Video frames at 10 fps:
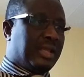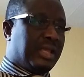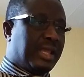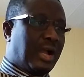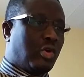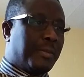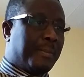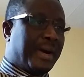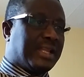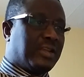
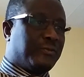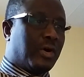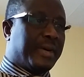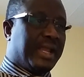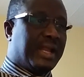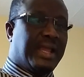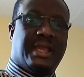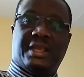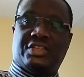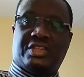Yankuba Baji, former
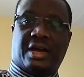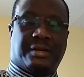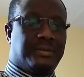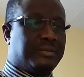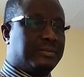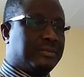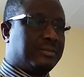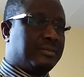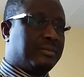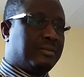NIA, is gone.
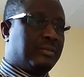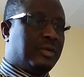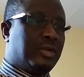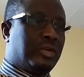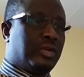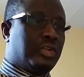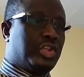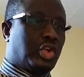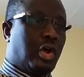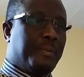
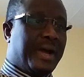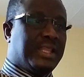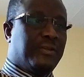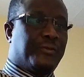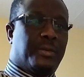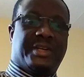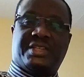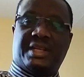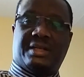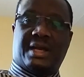Saul Baji, former
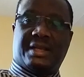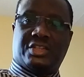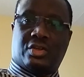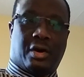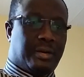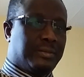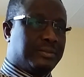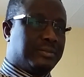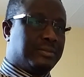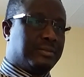State Guard, is gone.
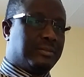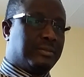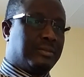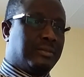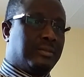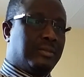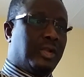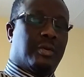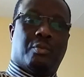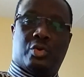
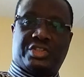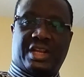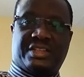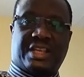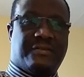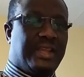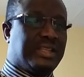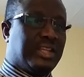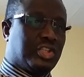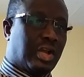Musa
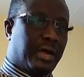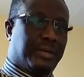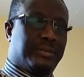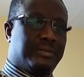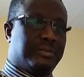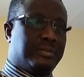Savage is gone.